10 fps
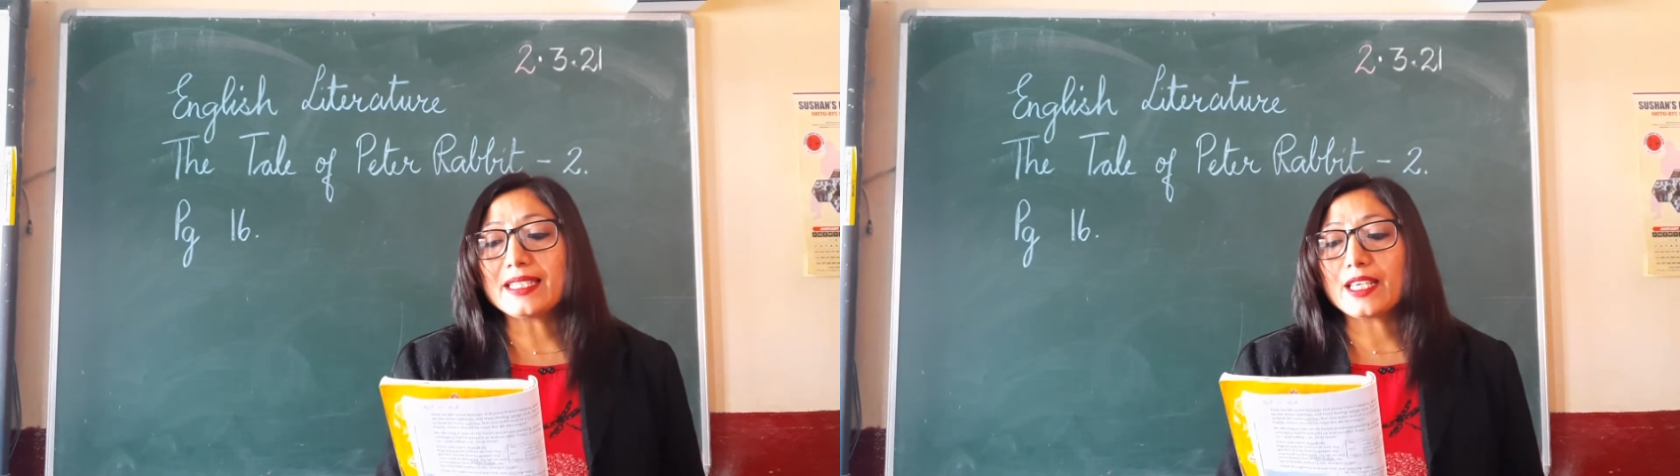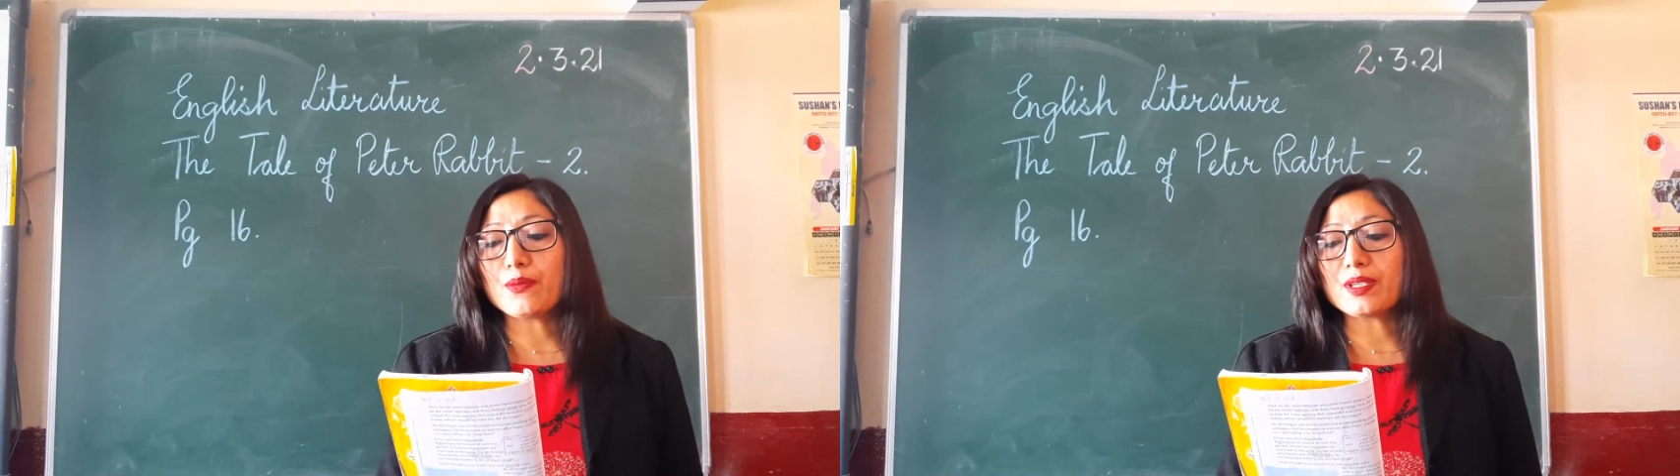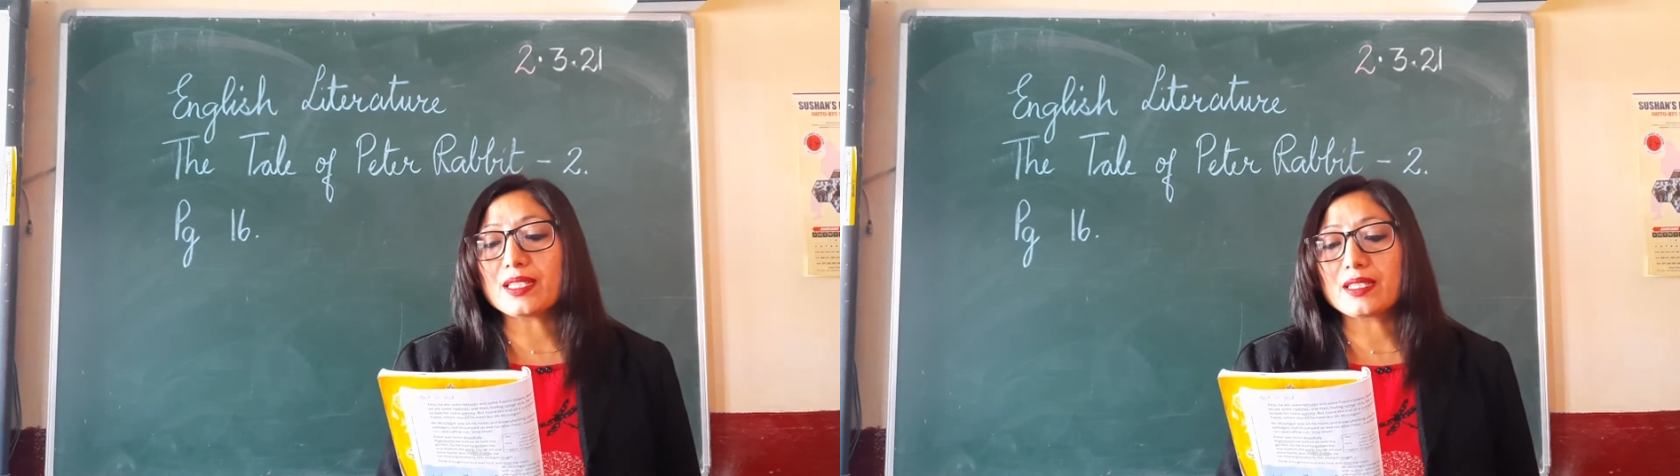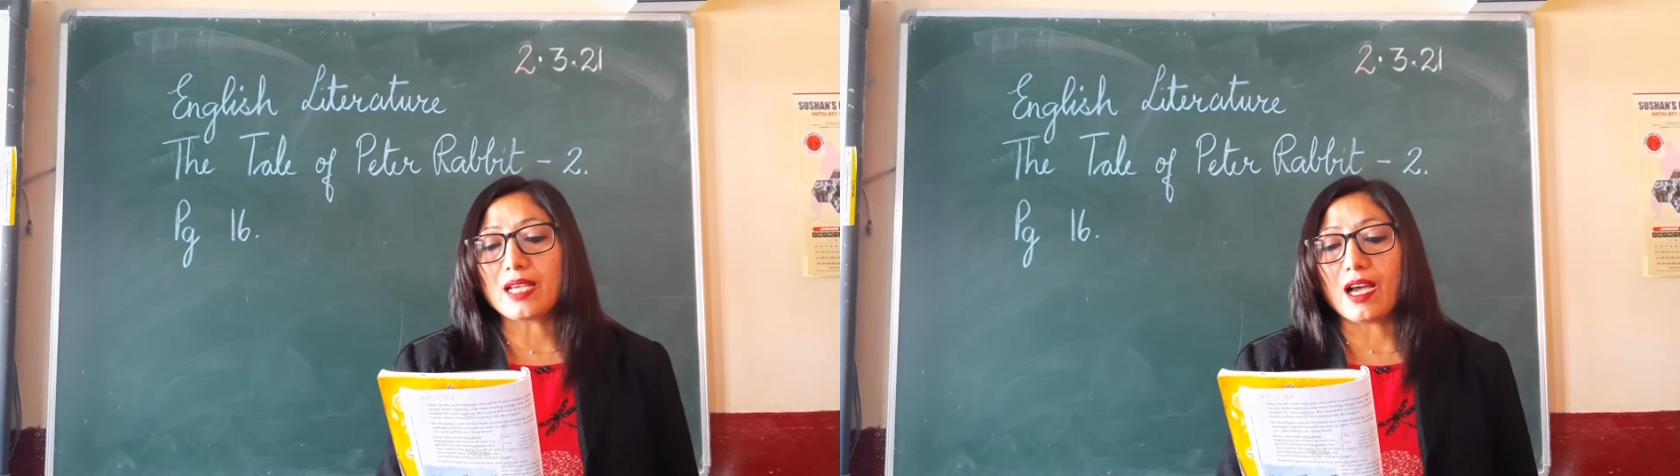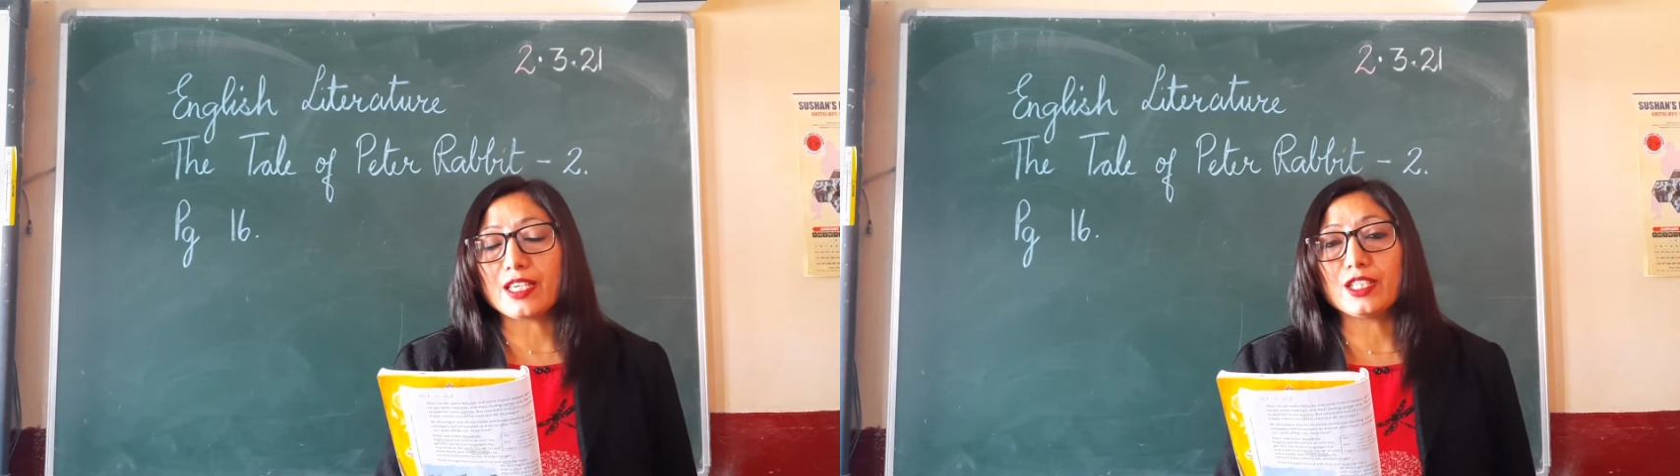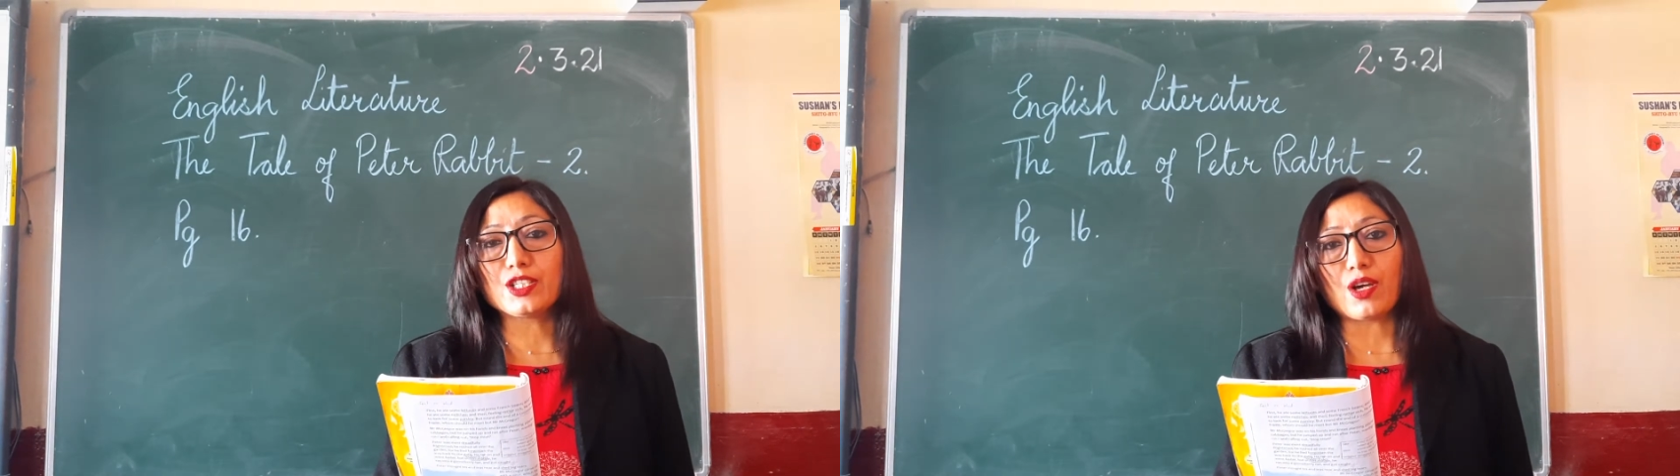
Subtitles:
he was tired